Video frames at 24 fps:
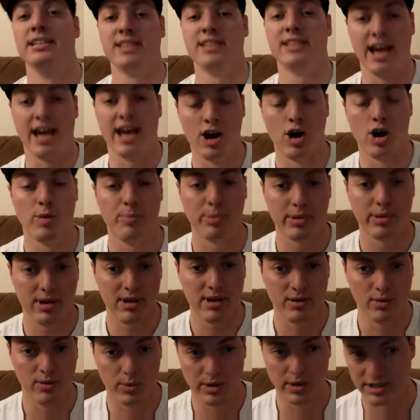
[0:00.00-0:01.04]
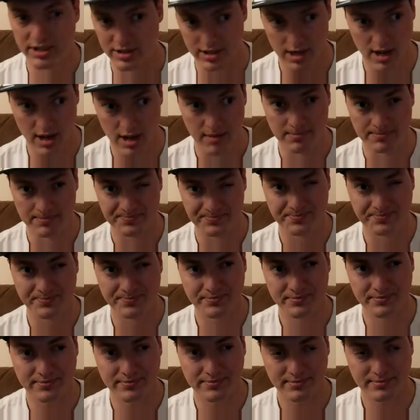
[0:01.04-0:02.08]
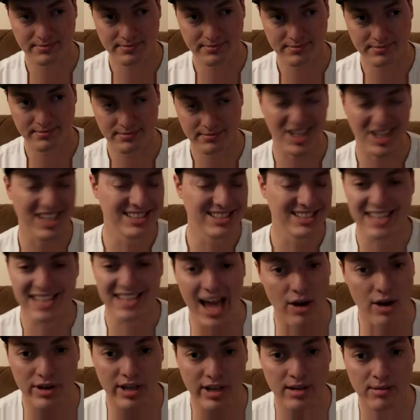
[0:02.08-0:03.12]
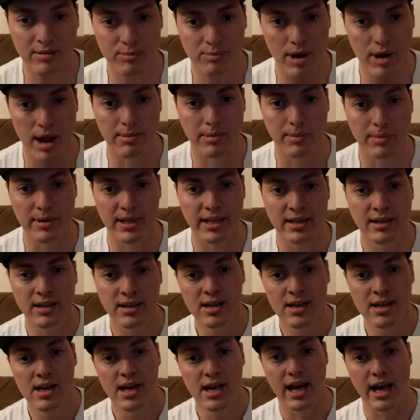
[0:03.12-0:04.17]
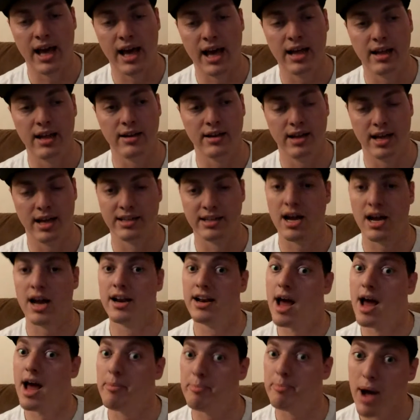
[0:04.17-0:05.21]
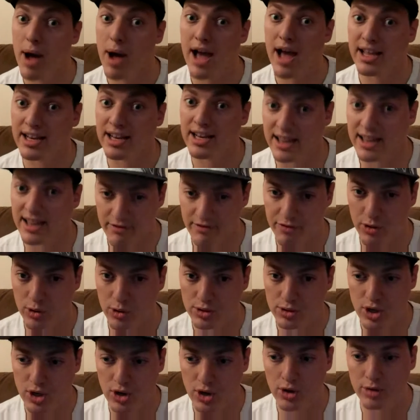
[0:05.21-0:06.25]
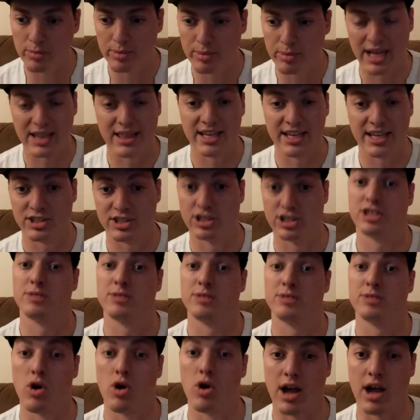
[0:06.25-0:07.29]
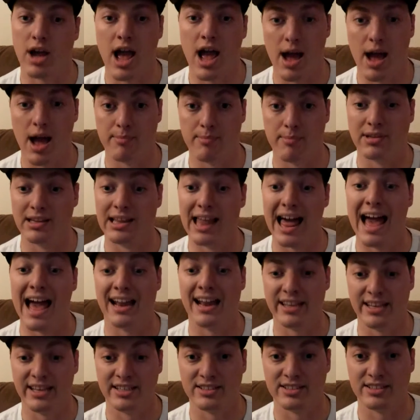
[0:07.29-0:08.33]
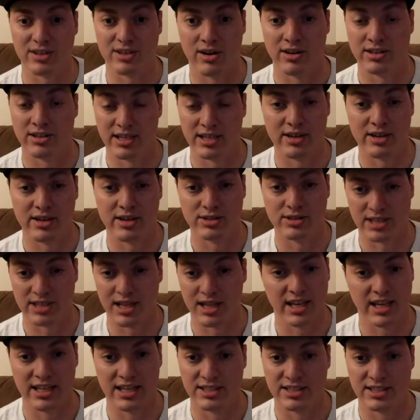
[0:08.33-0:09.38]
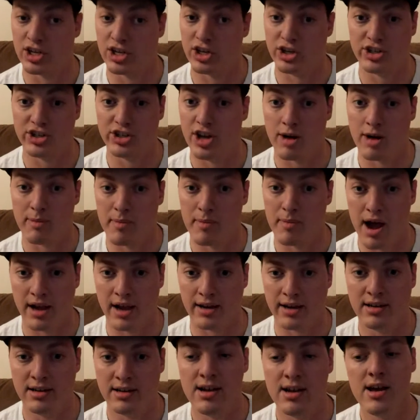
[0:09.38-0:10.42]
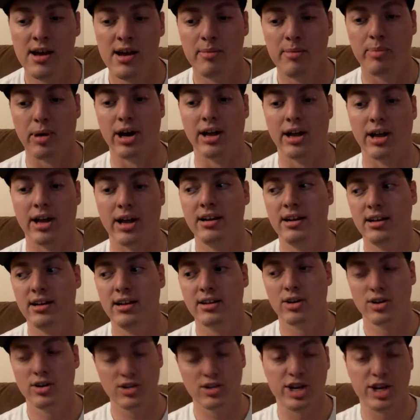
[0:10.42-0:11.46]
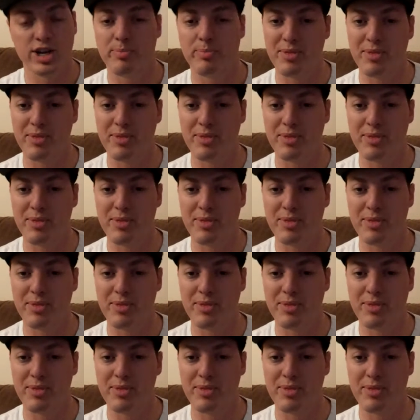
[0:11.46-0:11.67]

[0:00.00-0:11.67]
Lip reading: needs help with some scouting probably and kind of not buying into that Foles gold, but I think he's a smart guy. I'm glad he's on the Eagles. I think he's a good young mind. But